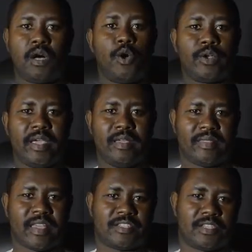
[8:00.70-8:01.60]

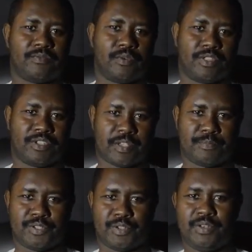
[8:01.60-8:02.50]
Okay, that's it for this
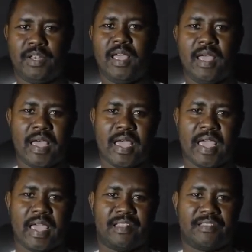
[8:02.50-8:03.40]
episode.
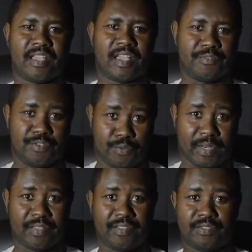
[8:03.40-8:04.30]
And if you
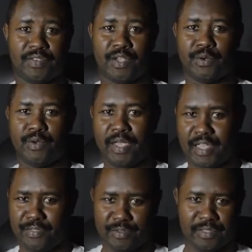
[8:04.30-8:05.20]
like this video,
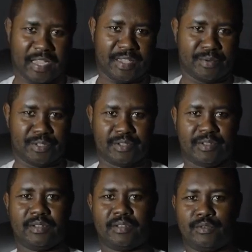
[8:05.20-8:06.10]
hit the like
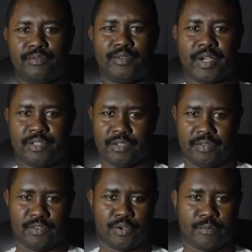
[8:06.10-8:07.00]
button. Don't forget to
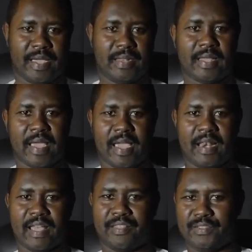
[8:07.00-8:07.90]
leave a comment,
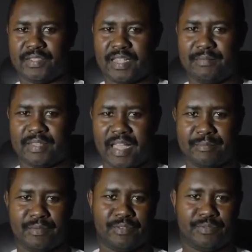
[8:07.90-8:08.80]
and at the same
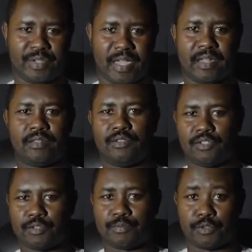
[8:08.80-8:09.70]
time, don't forget to
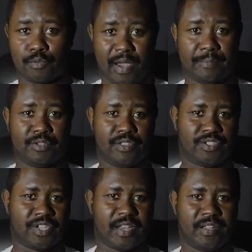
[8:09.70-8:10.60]
subscribe to
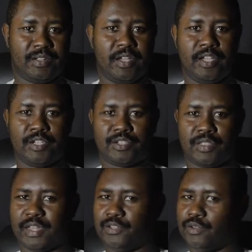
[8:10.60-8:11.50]
this channel so
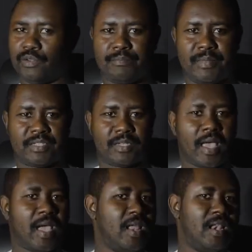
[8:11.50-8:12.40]
that you don't miss
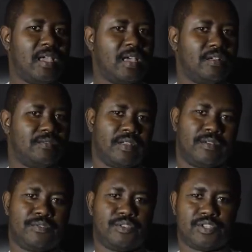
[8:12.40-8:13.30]
any of
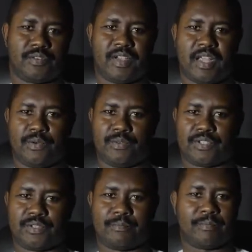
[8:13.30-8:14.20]
our future
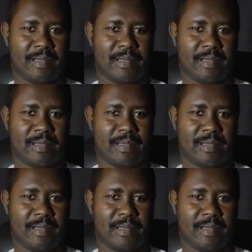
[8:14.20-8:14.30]
videos.